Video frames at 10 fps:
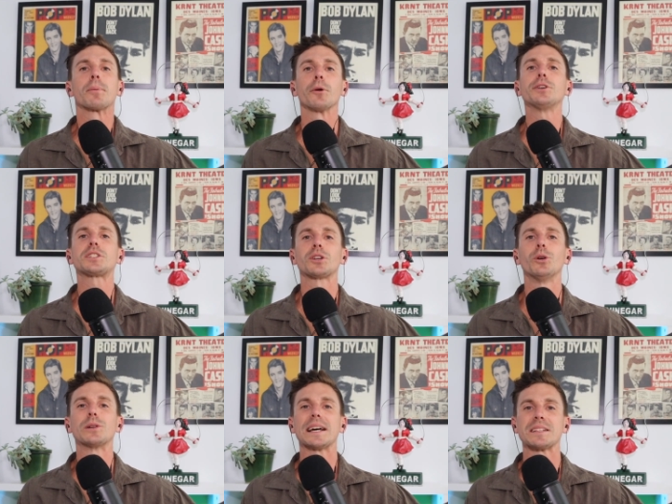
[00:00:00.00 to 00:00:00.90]
Bruce
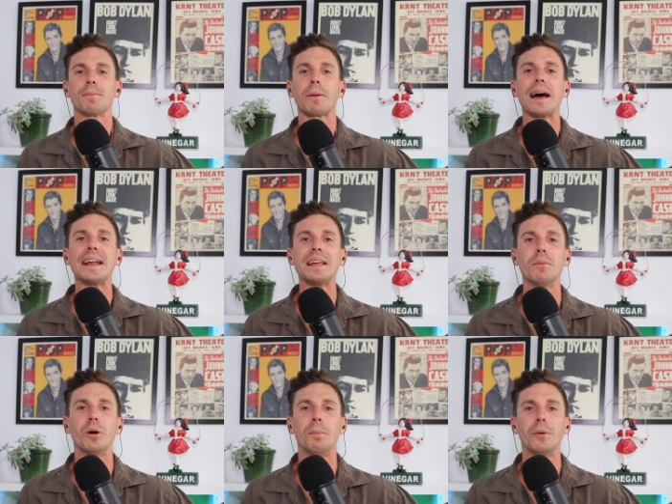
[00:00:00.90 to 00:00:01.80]
Doull doesn't play
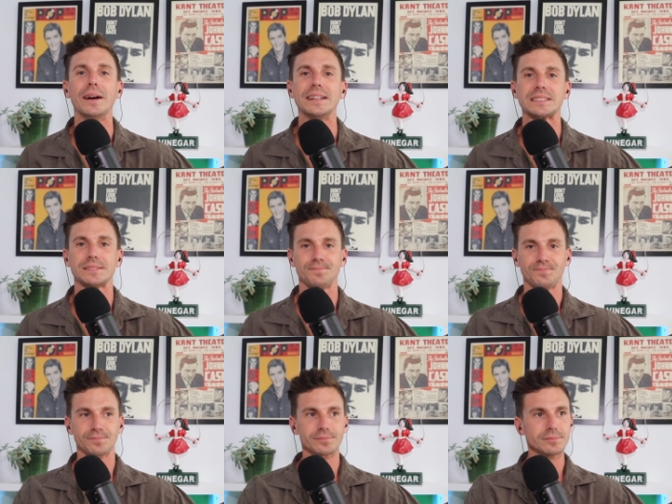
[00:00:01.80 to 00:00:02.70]
anymore, boys.
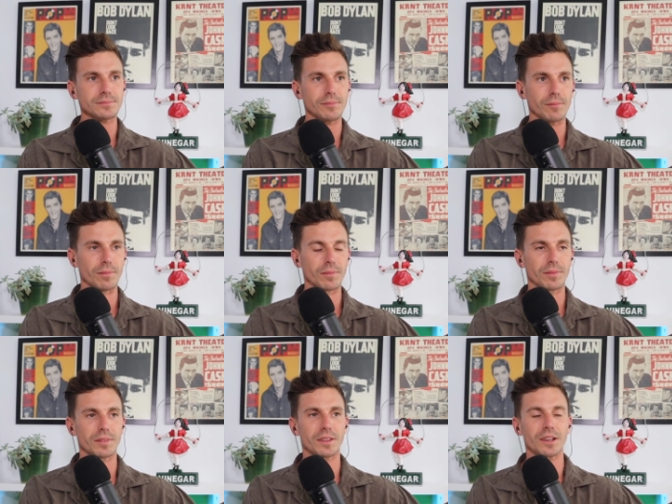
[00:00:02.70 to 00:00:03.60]

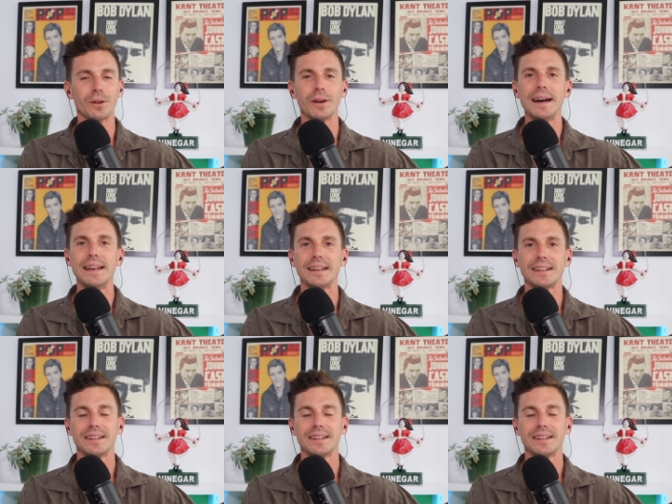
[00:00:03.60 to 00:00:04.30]
All right.